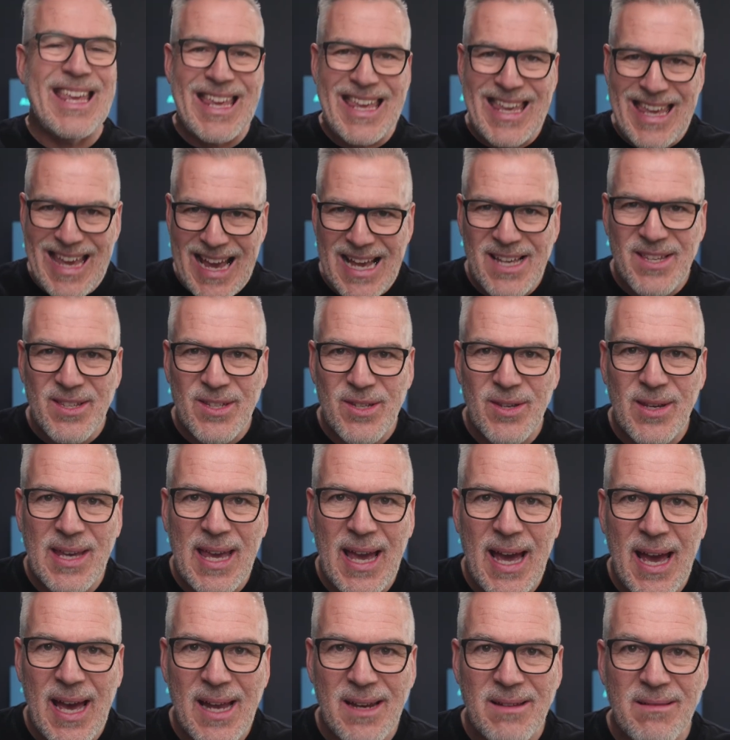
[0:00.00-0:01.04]
Yes, you
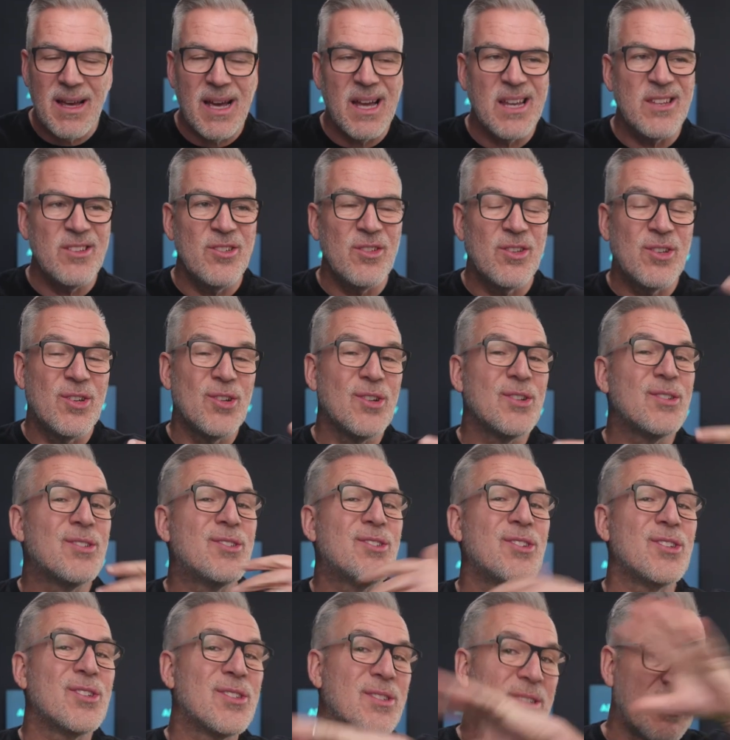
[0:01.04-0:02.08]
can. And you could
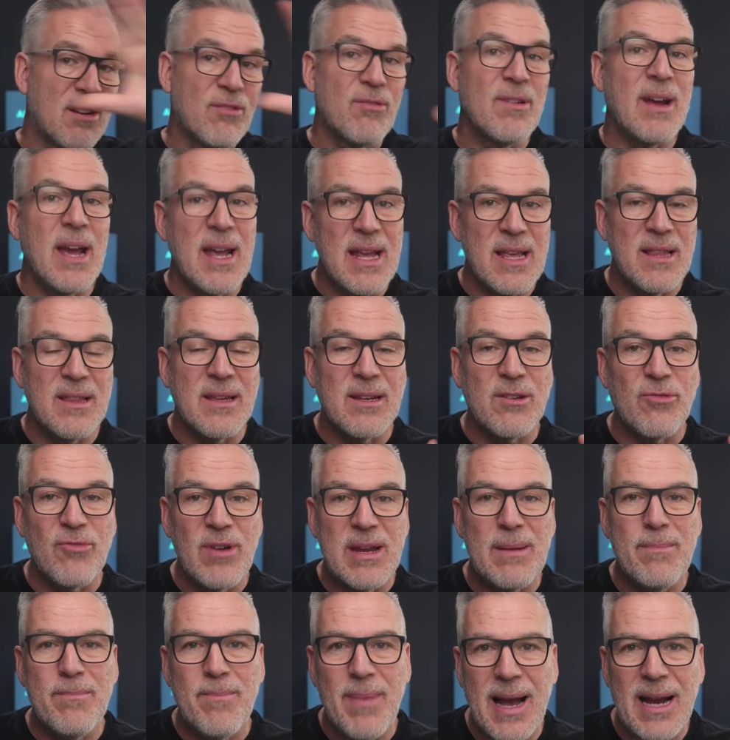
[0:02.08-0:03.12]
just create the
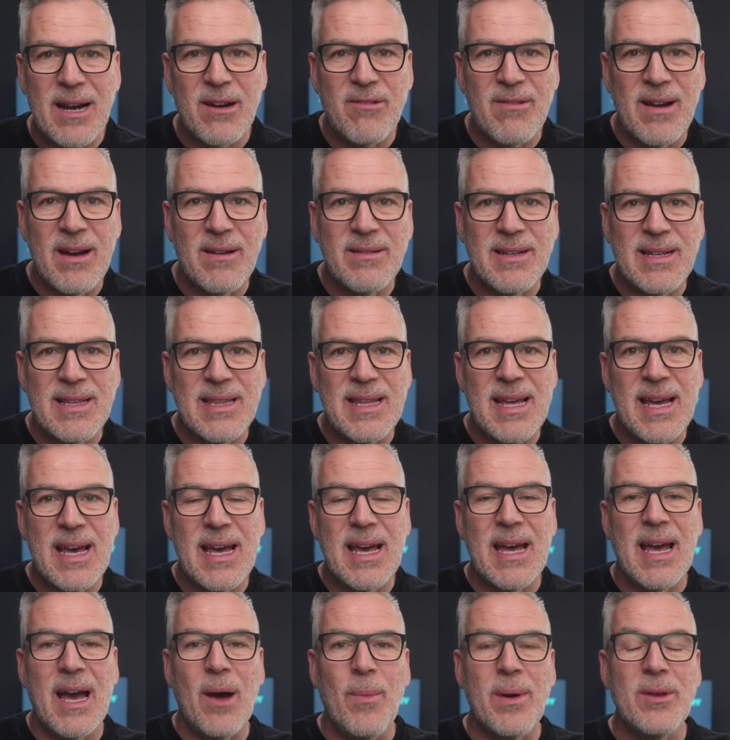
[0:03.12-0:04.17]
green background in
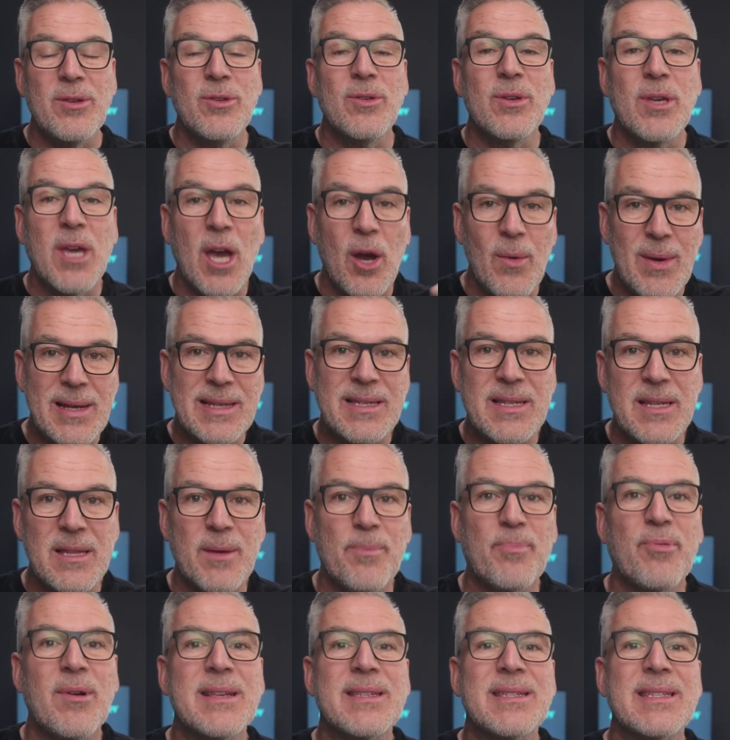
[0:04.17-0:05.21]
there. And when you go into the
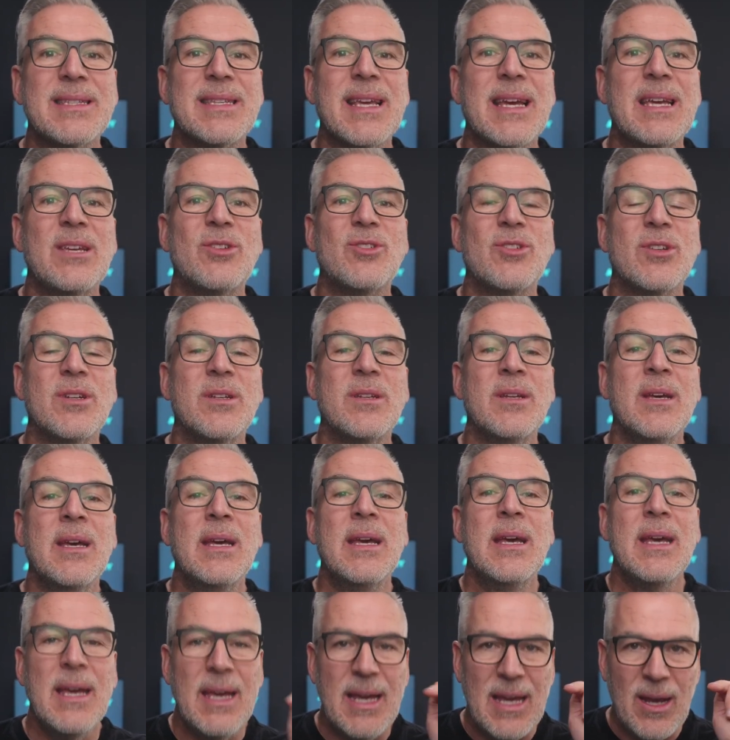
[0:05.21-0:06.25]
presentation,
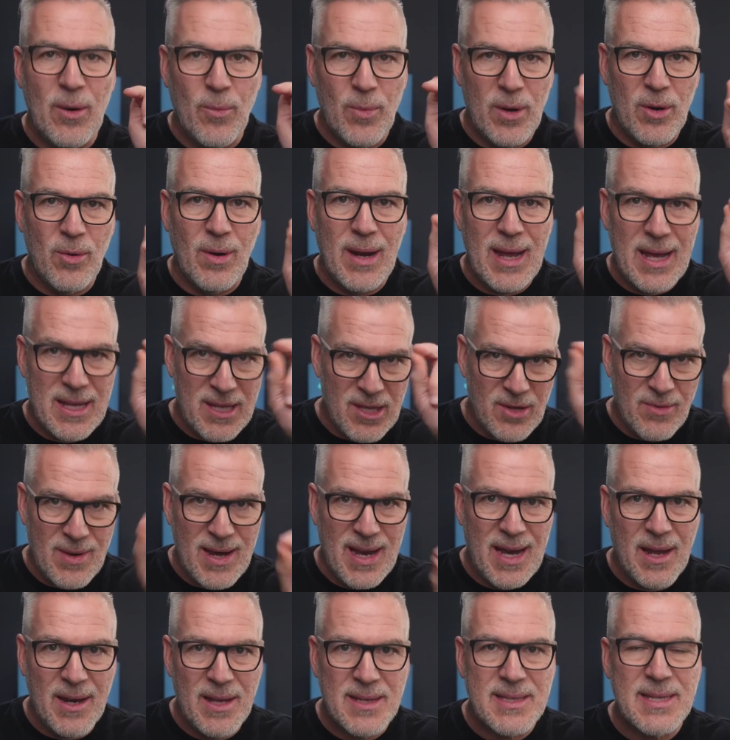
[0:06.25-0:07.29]
it will let you
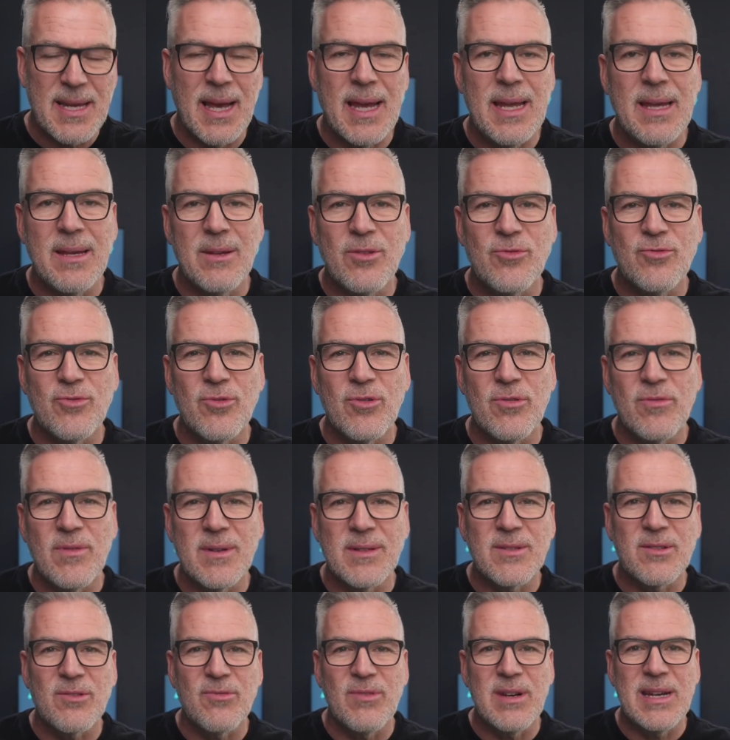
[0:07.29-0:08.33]
annotate and draw on
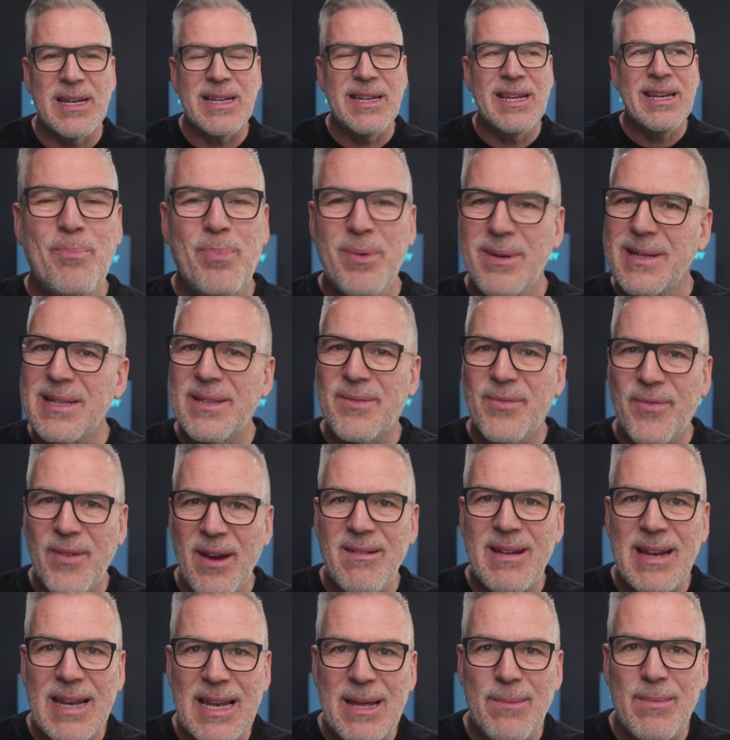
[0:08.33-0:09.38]
screen, but it's
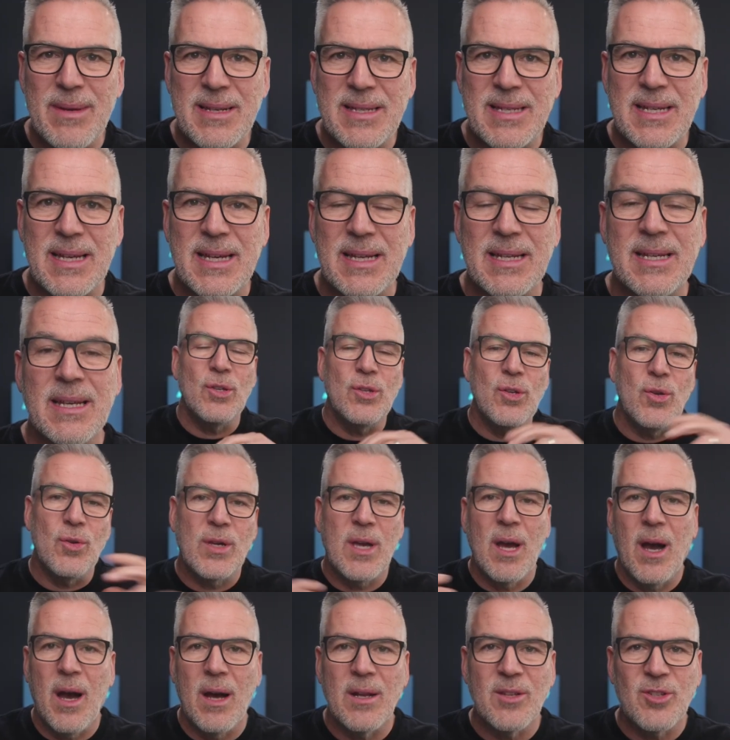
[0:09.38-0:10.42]
very limited. You
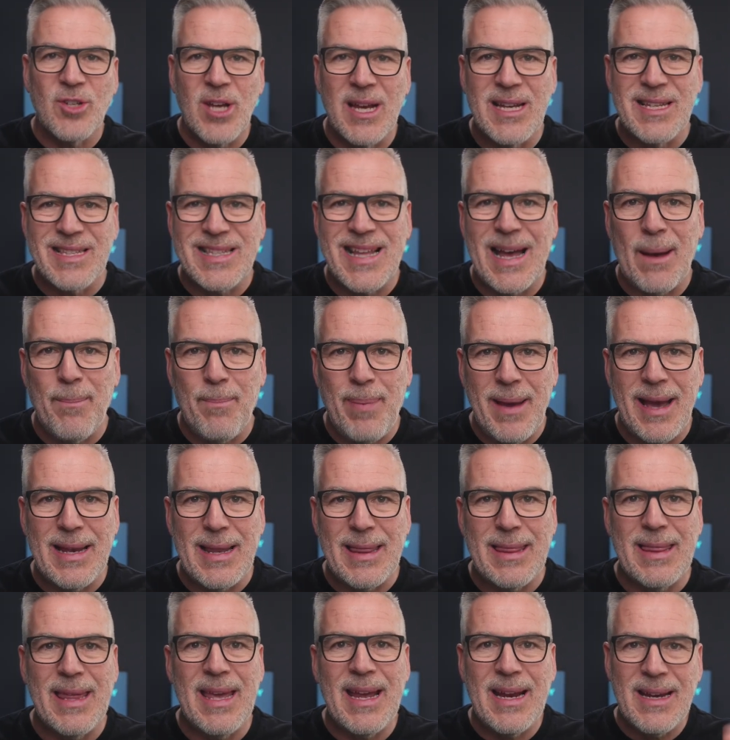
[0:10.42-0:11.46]
can't change that pen
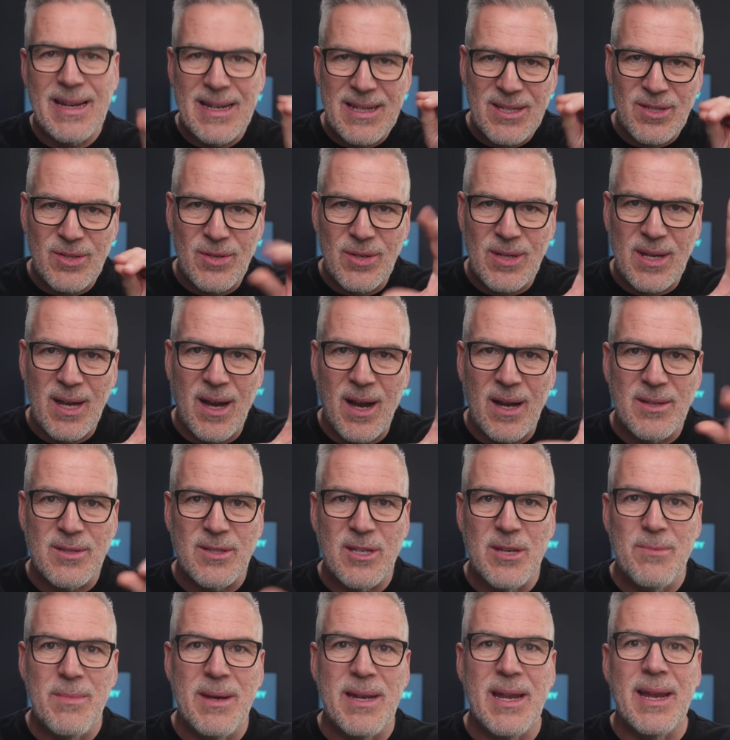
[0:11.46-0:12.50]
thickness. You can't
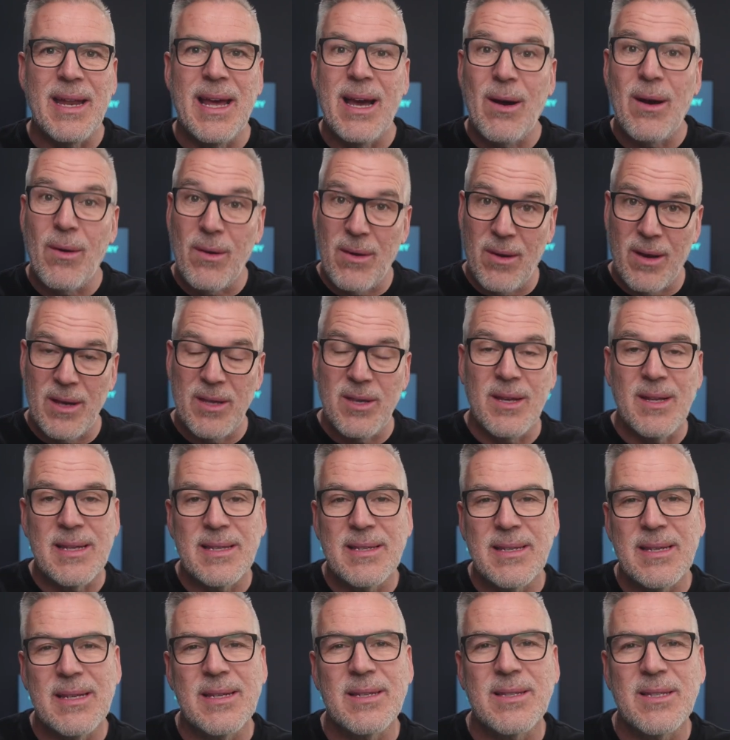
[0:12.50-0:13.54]
zoom in and out like you're gonna
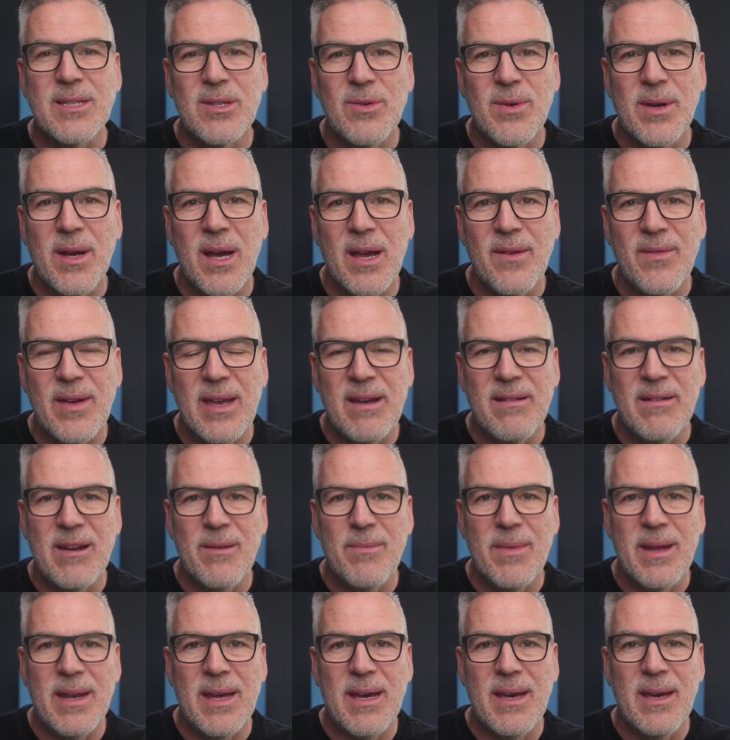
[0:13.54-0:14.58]
see us doing over here in a
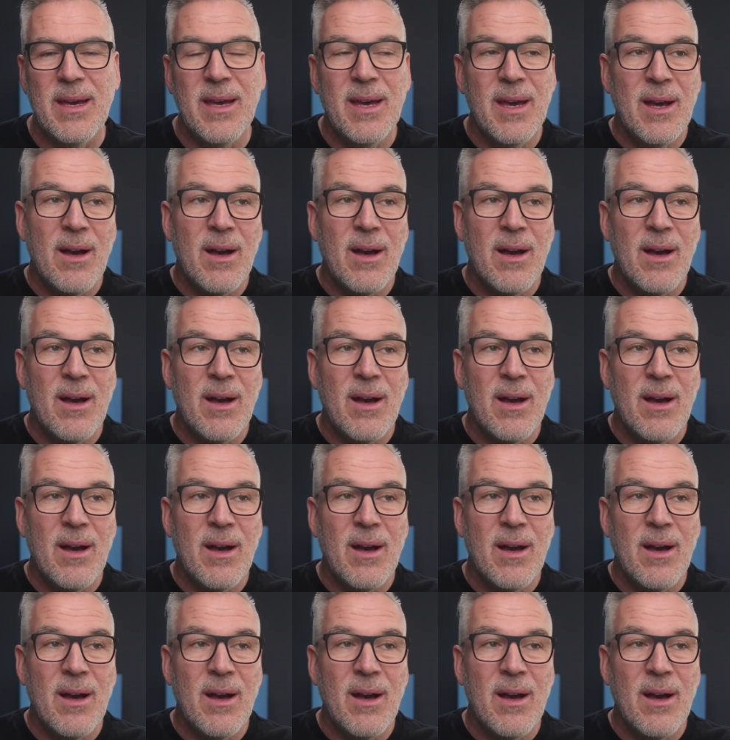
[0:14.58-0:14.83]
minute.